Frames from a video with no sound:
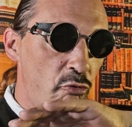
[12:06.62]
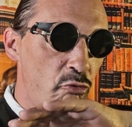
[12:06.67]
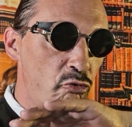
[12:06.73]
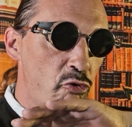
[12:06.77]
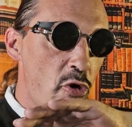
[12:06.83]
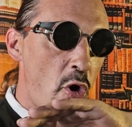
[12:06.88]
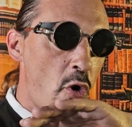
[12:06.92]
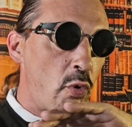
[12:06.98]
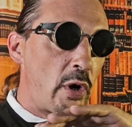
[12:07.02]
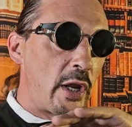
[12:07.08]

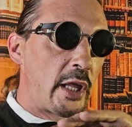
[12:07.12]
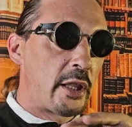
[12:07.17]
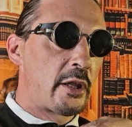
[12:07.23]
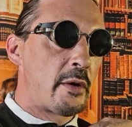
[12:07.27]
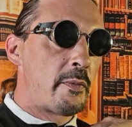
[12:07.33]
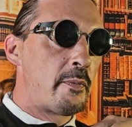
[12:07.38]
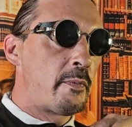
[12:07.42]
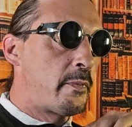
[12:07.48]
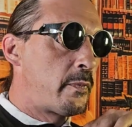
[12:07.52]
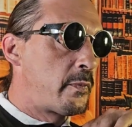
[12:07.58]
rolling
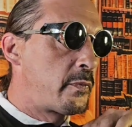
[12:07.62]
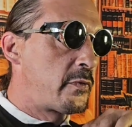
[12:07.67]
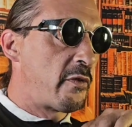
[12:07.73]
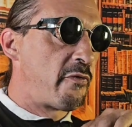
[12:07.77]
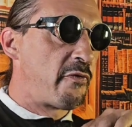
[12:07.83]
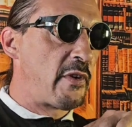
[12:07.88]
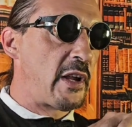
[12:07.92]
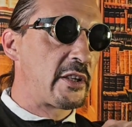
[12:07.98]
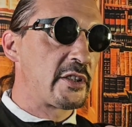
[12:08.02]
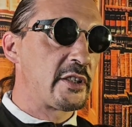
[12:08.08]
them,
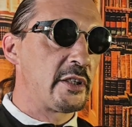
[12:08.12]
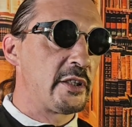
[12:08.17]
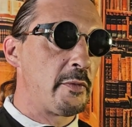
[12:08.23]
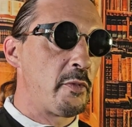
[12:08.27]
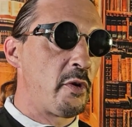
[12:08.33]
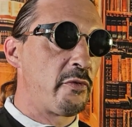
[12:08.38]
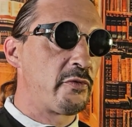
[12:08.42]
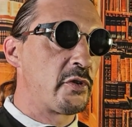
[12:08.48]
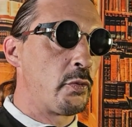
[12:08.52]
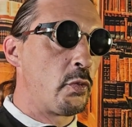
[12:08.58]
deflecting them
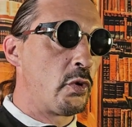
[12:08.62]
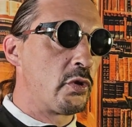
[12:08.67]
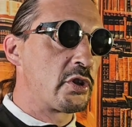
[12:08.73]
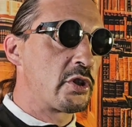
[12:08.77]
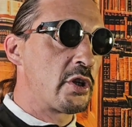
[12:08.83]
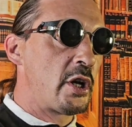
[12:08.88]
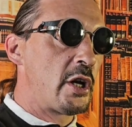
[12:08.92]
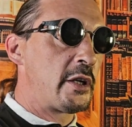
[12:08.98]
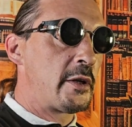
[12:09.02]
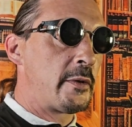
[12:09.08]
off to one
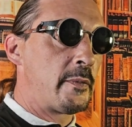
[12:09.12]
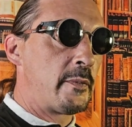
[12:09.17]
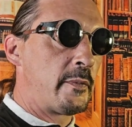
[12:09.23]
side,